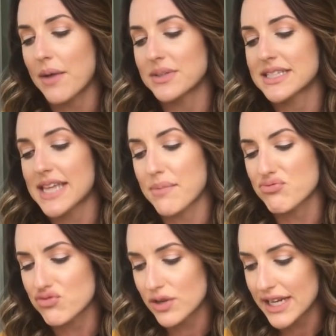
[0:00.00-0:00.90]
I would say
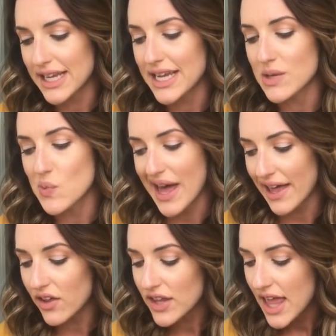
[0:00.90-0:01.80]
pretty
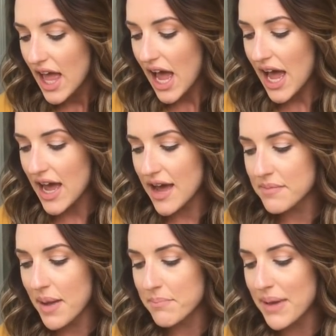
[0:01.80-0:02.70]
well.
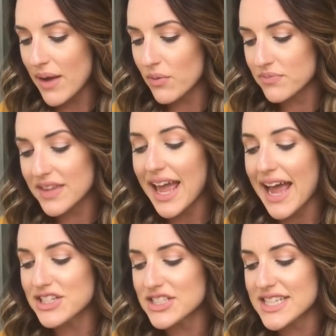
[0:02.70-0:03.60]
Um, but
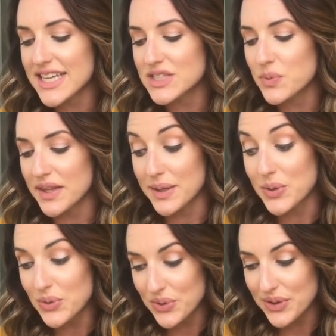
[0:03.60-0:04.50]
I just think it's really
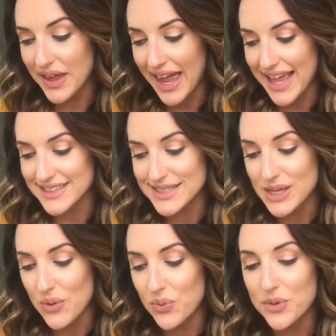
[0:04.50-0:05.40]
cool and
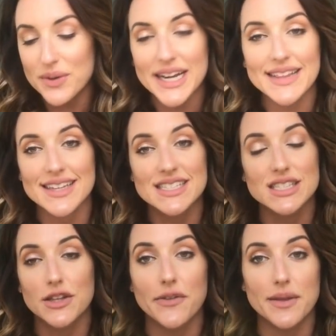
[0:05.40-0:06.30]
so we're reading this
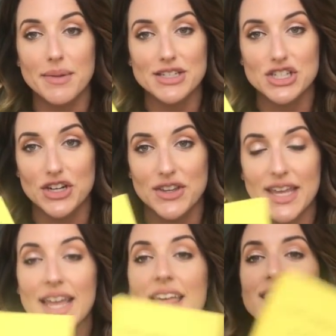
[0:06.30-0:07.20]
slowly but
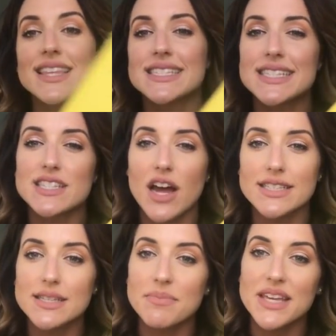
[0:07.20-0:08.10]
surely. This is
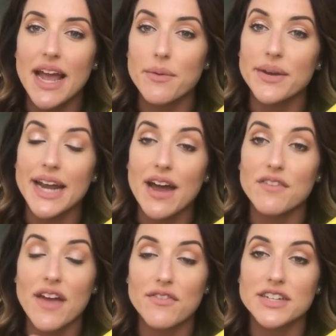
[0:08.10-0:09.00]
not something I read
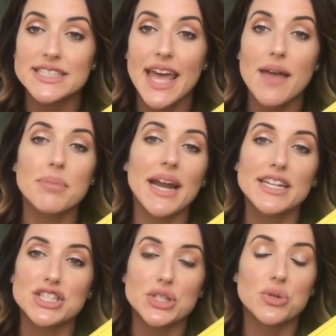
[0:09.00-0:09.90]
out of every day, but
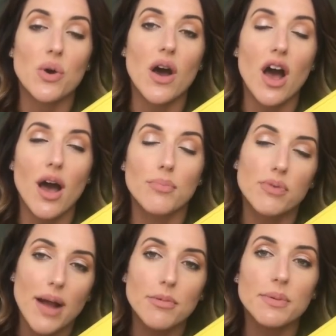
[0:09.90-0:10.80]
I do
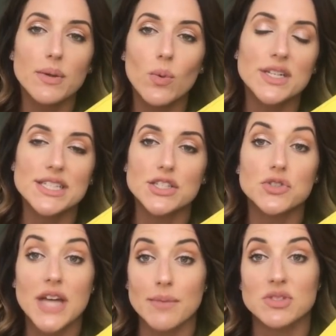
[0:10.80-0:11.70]
probably one to
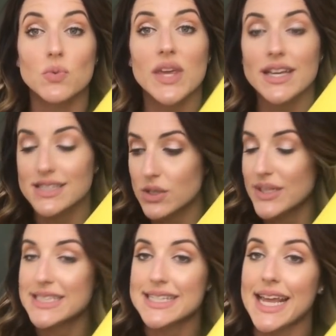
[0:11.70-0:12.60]
two times a week so
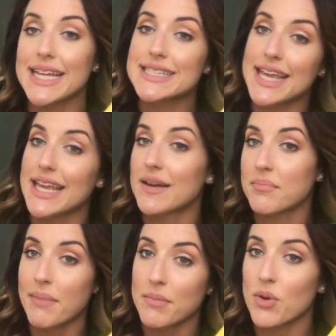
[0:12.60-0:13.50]
it stays
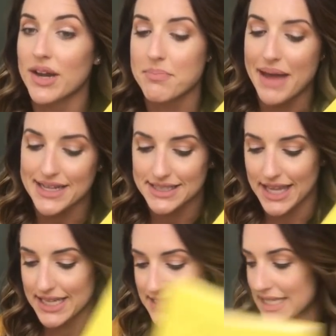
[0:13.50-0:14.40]
in my morning
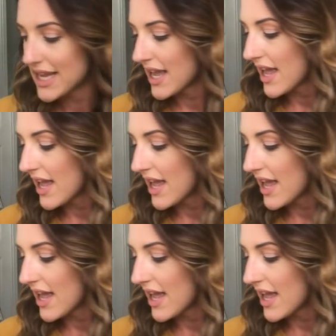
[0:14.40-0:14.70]
basket.